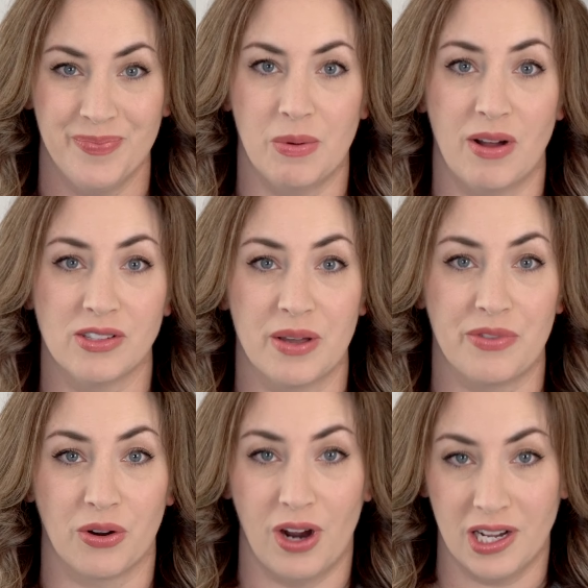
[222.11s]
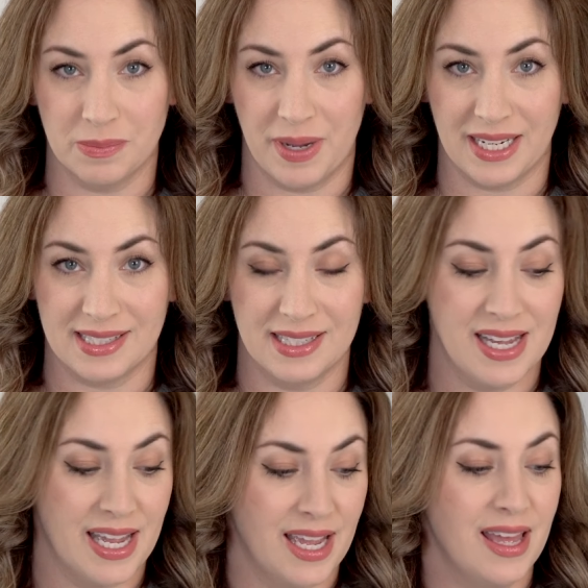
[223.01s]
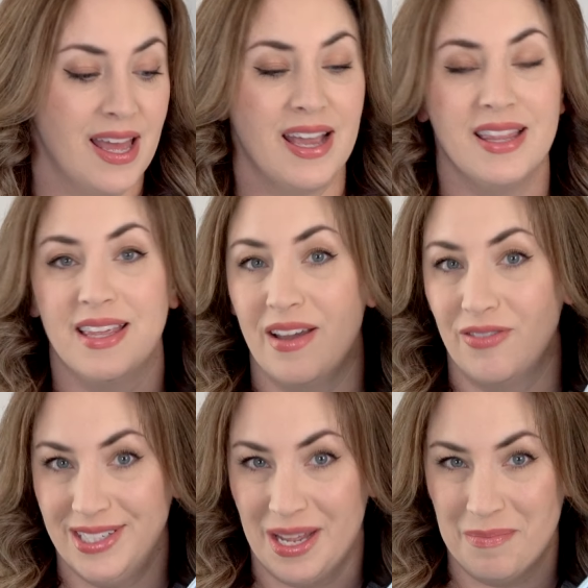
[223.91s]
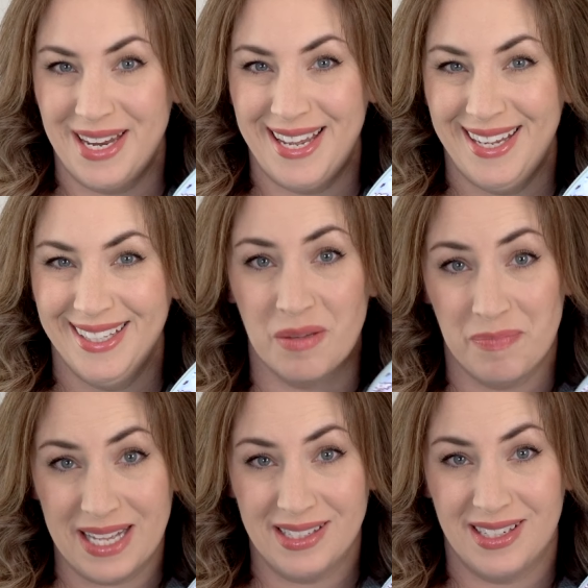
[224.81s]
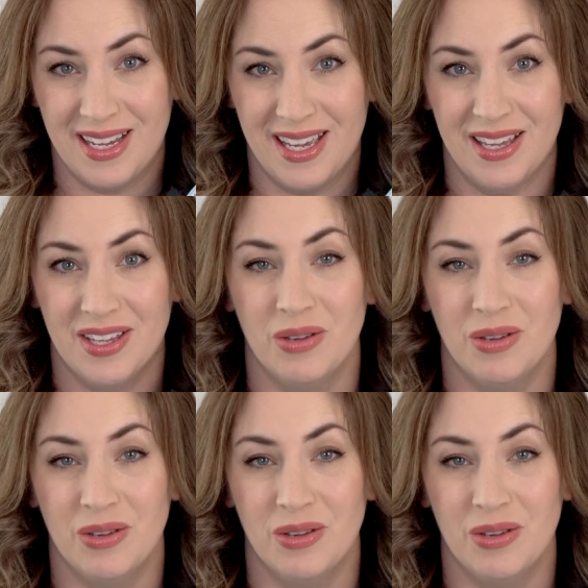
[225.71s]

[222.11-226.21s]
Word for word: You also have the crossbody sling, the Everyday Mini, the Bestie.